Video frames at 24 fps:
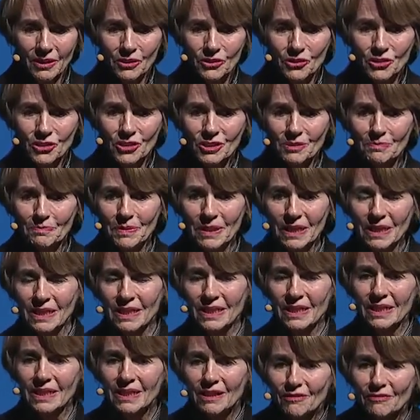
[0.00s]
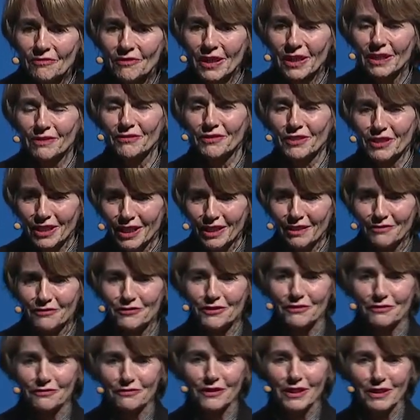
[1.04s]
Just being innovative enough
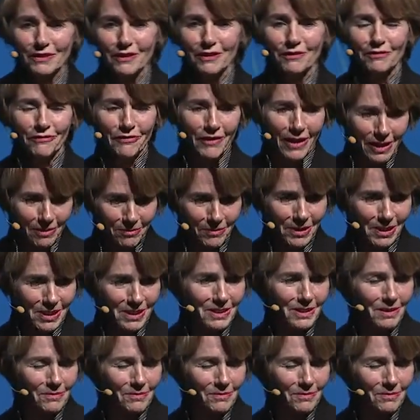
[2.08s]
to feed their families.